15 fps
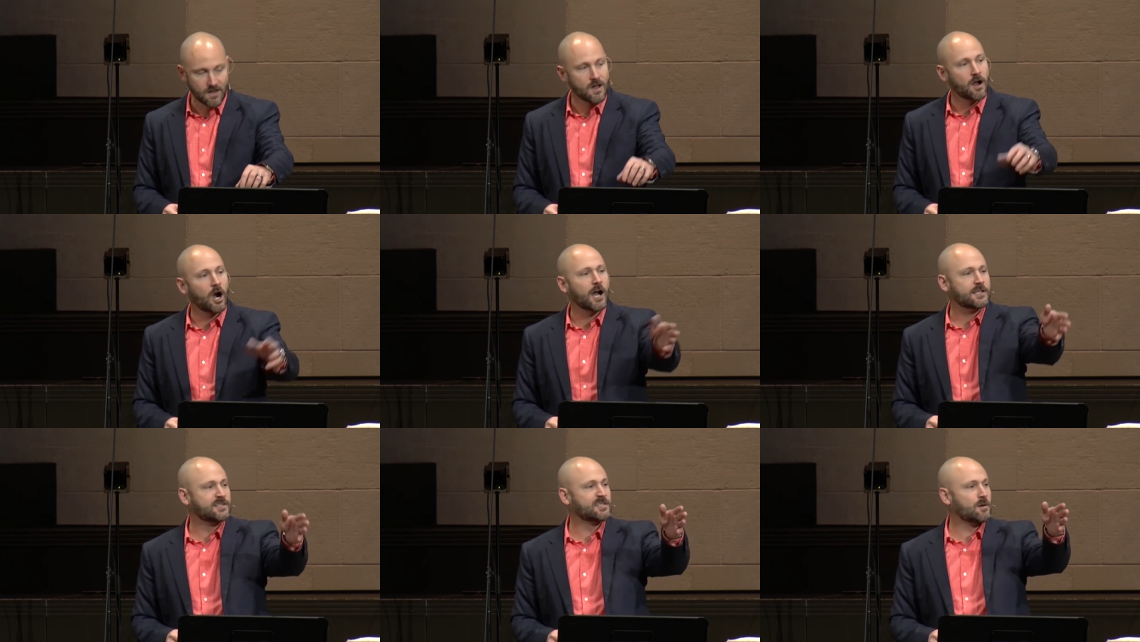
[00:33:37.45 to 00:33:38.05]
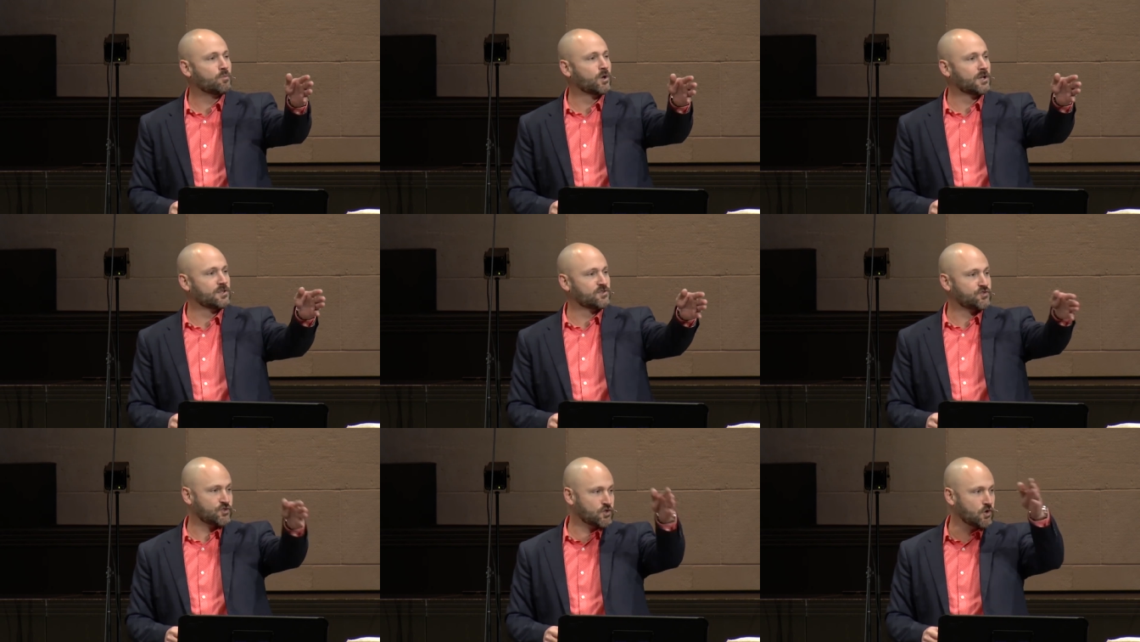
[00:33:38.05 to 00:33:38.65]
All right, someone
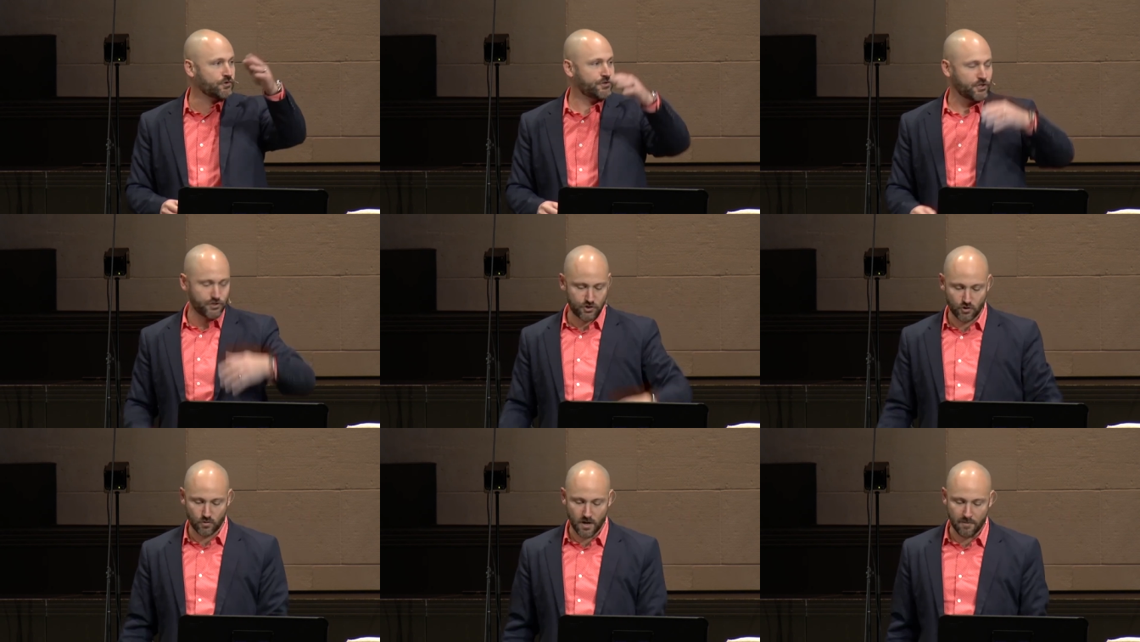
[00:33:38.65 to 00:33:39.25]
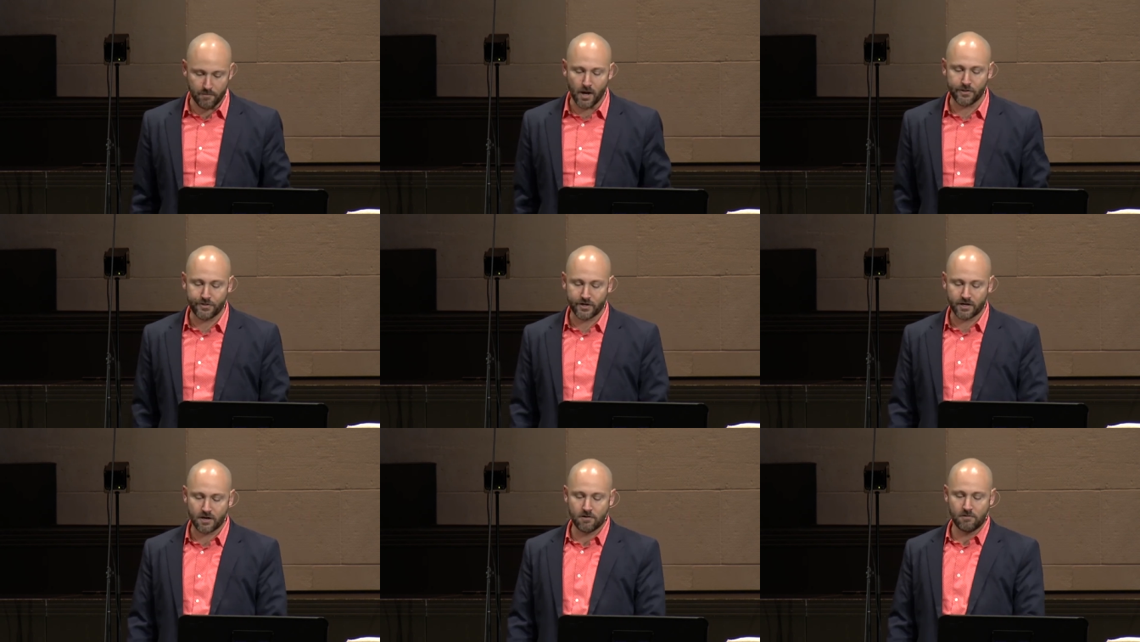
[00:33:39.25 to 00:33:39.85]
insulted you a month
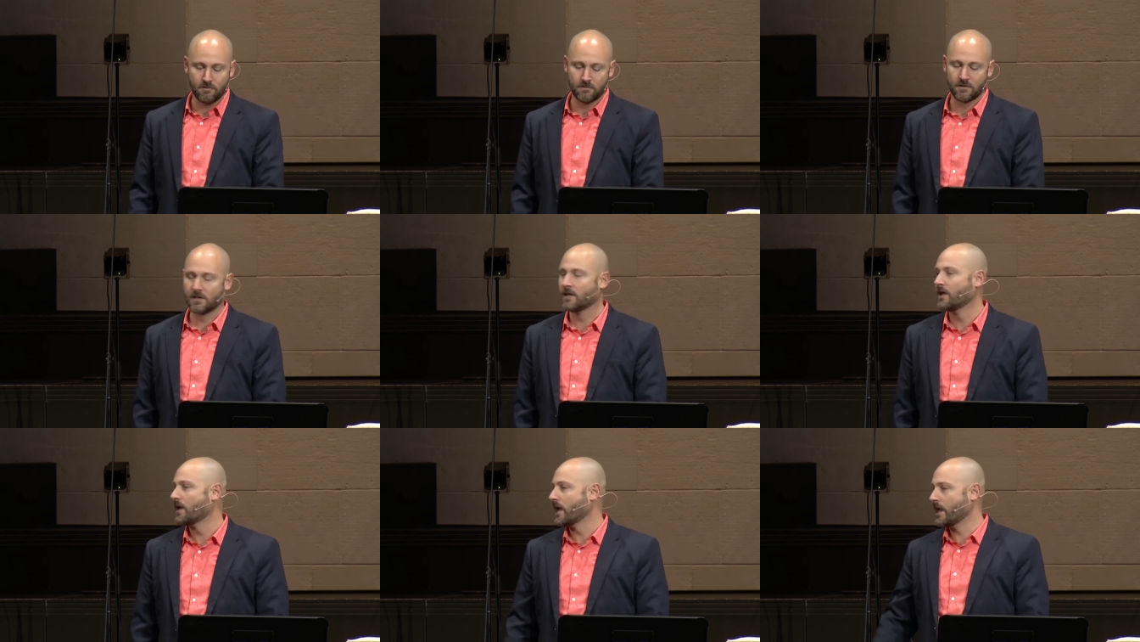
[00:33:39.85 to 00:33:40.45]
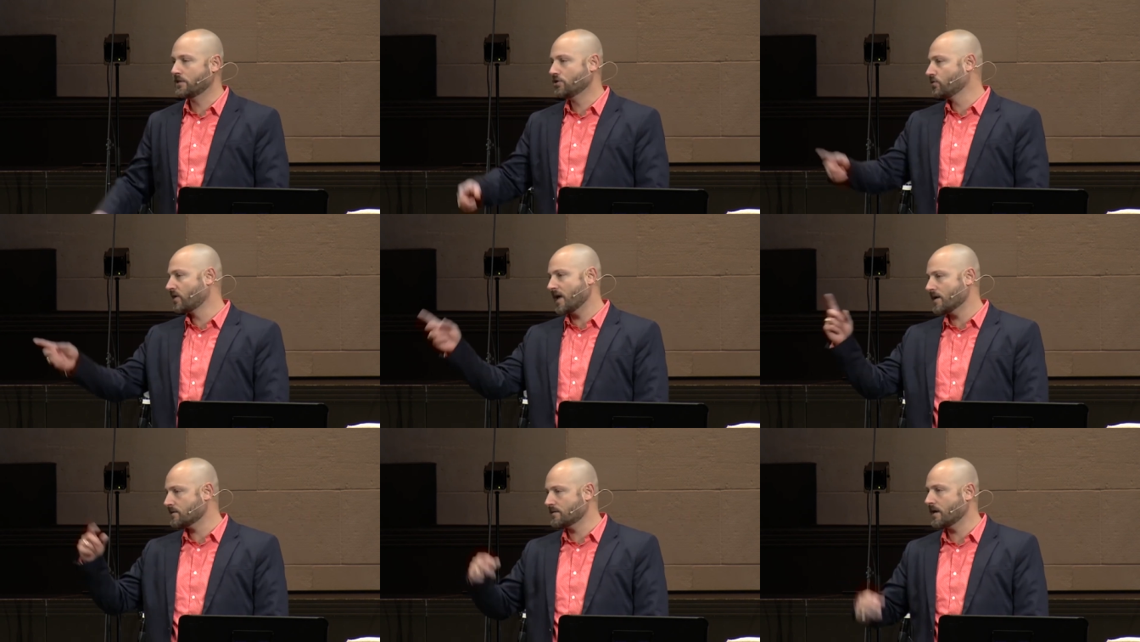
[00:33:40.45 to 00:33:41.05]
ago, and you
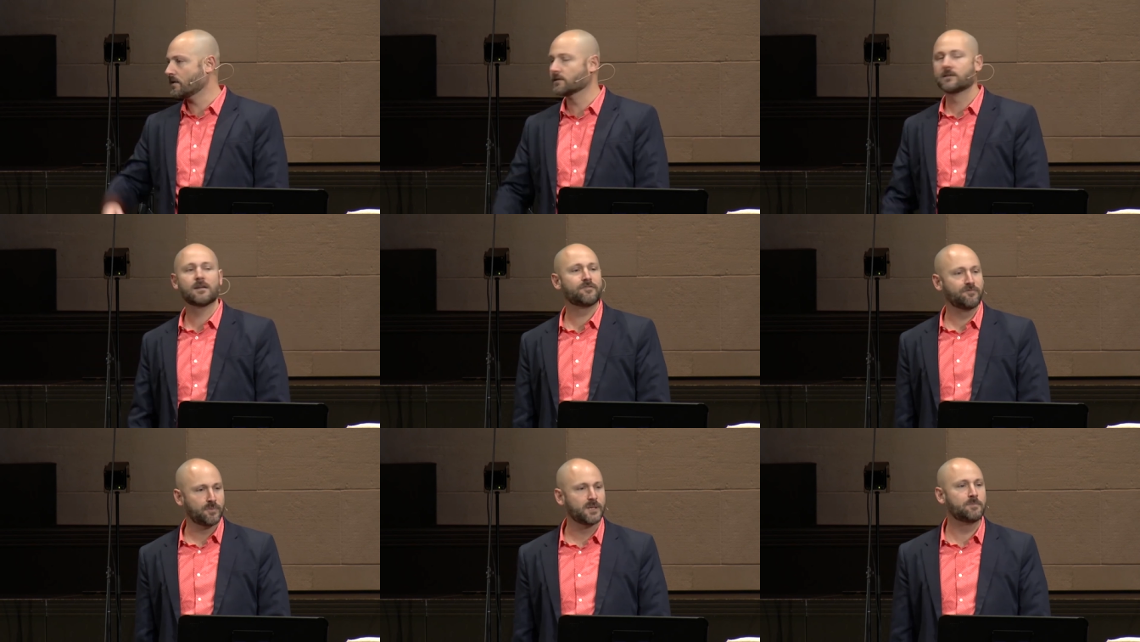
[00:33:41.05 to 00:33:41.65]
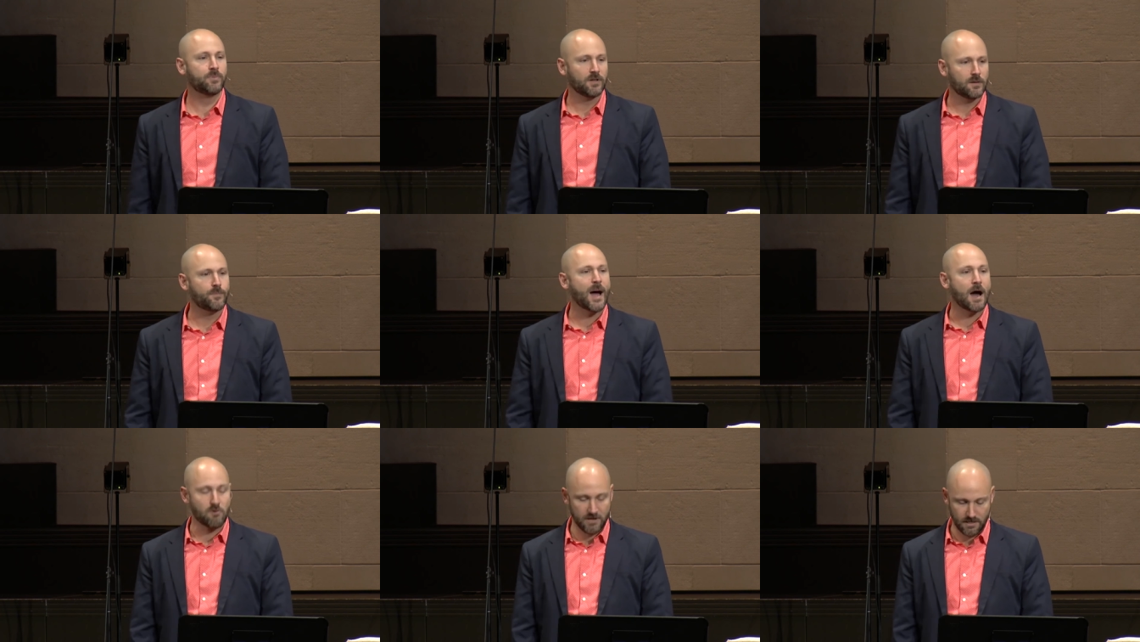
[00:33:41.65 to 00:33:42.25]
can't tell enough people
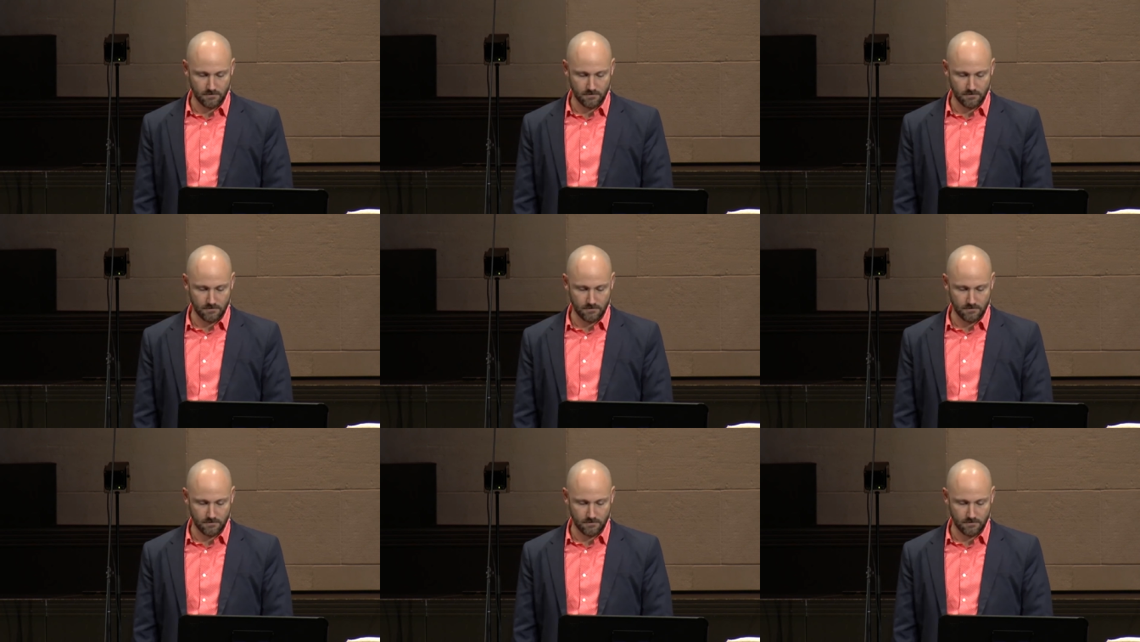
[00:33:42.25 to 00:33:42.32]
about it.